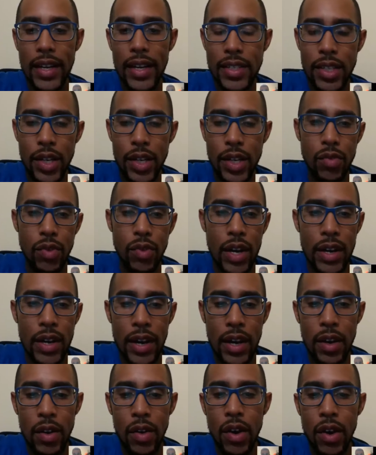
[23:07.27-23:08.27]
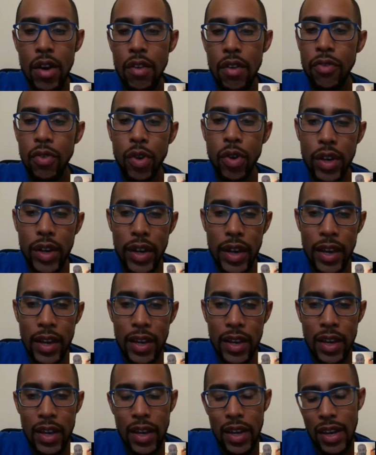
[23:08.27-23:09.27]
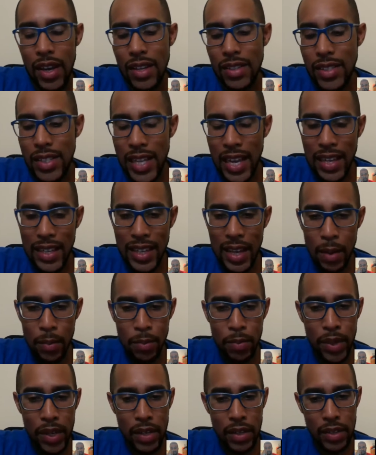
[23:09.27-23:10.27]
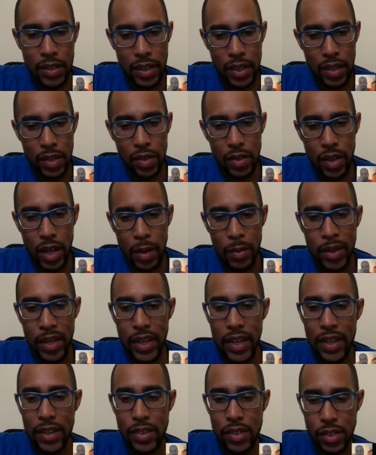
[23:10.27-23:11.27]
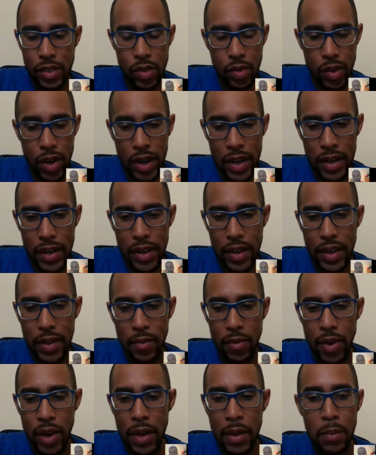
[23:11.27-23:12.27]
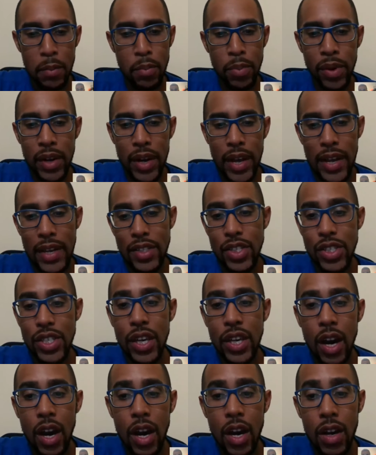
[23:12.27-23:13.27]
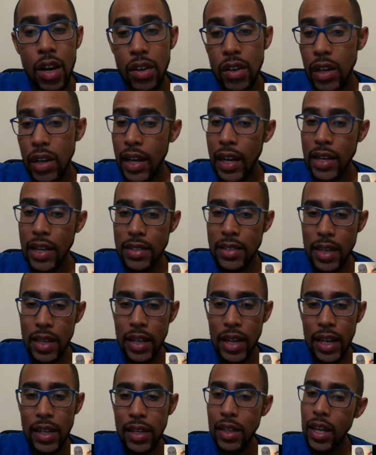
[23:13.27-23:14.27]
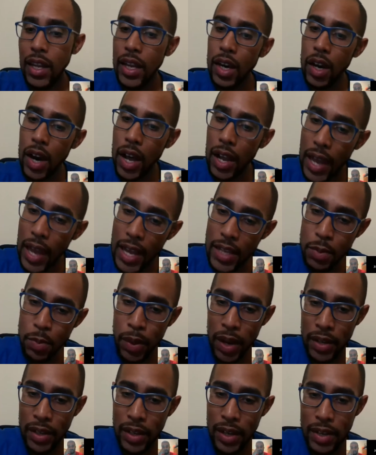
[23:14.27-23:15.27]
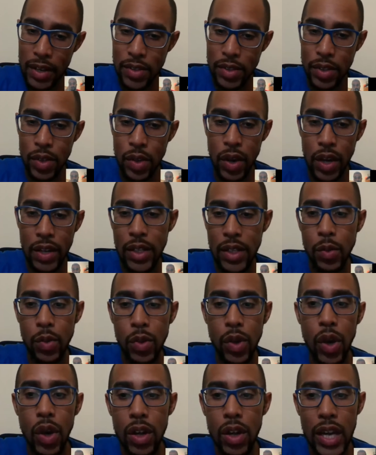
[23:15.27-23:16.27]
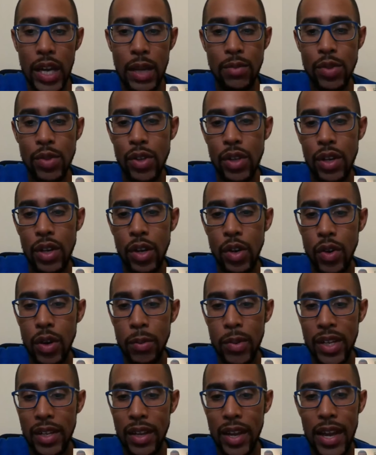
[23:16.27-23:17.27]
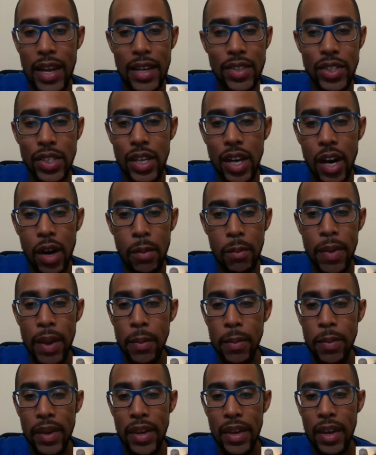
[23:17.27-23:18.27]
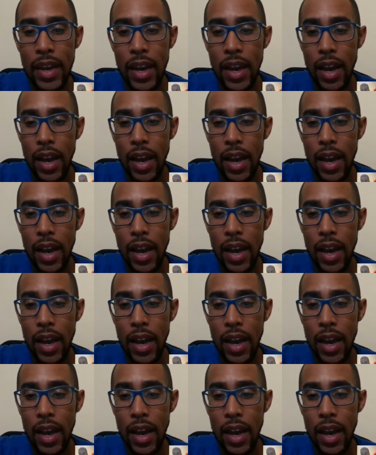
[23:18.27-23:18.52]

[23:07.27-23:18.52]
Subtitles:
can tell you right now, 4K is not that big a deal. I mean, it's great, right? But HDR, like I said, like our last podcast, you know, I think we all came to the agreement that HDR may be